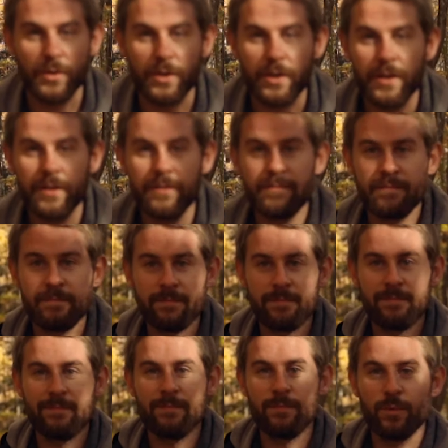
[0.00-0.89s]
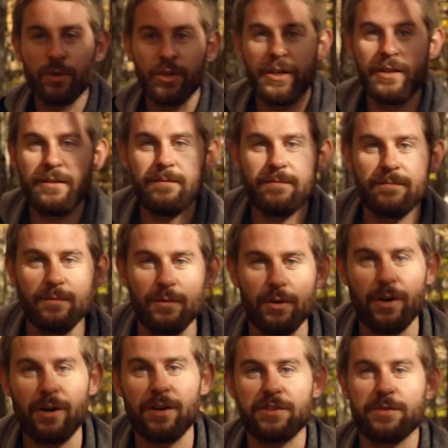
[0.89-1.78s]
Good? We're good?
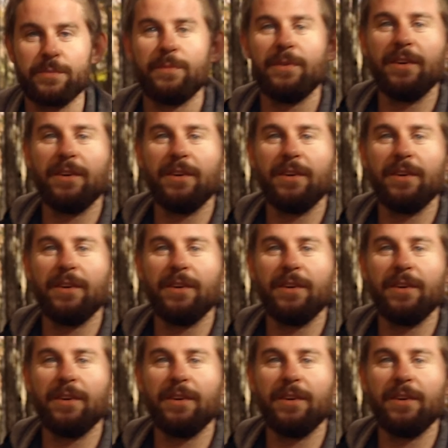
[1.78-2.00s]
Awesome.